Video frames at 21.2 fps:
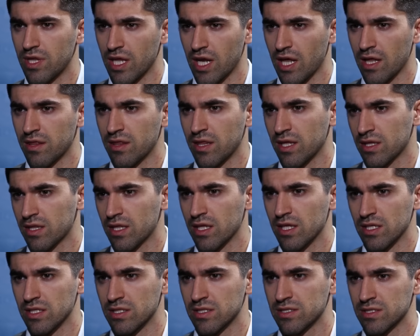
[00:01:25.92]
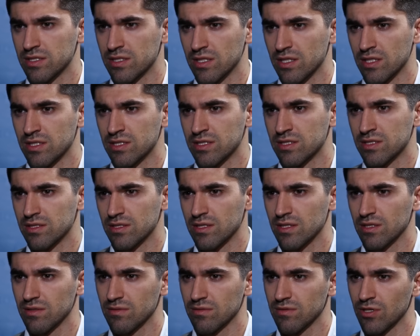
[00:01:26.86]
that I think that
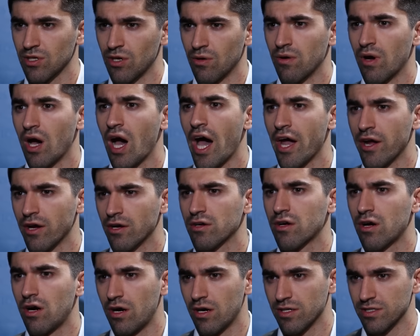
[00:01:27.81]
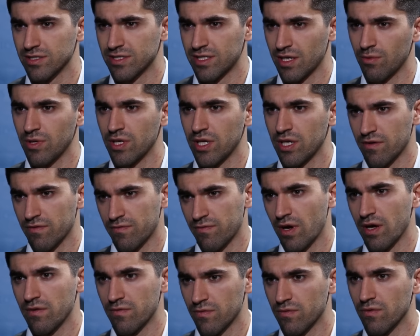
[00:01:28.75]
it's you know, a higher cause that we need to
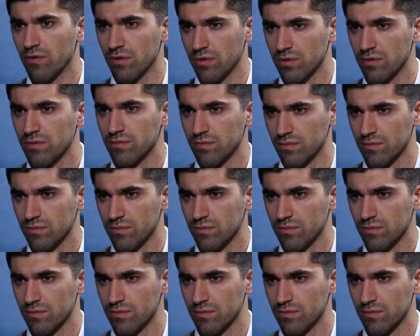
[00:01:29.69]
fight for.